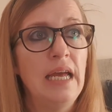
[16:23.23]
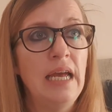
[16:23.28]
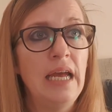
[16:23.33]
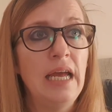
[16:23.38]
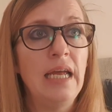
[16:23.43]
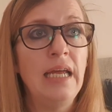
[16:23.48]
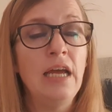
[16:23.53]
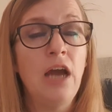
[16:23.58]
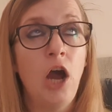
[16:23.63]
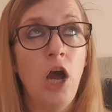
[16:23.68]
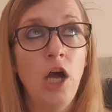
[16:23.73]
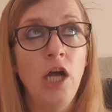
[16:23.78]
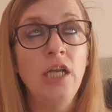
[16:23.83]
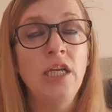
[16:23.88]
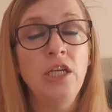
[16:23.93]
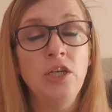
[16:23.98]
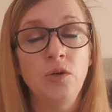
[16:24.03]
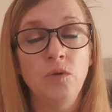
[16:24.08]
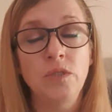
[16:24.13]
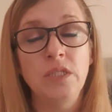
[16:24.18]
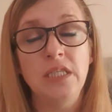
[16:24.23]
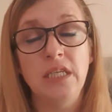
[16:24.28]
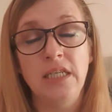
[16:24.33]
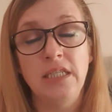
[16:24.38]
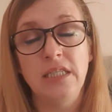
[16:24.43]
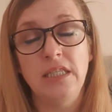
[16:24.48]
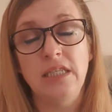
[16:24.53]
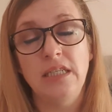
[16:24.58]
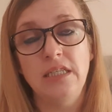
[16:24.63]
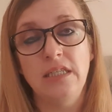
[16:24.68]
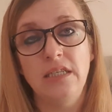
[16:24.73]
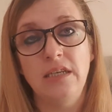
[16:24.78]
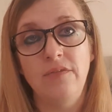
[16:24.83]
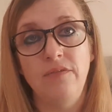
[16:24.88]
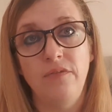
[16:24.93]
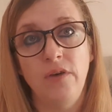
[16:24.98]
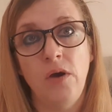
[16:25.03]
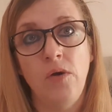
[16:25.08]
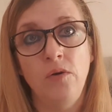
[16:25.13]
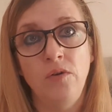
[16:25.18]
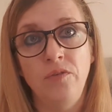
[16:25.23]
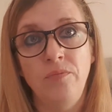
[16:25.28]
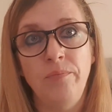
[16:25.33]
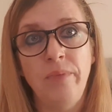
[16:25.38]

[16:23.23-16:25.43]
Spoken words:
in early 1965,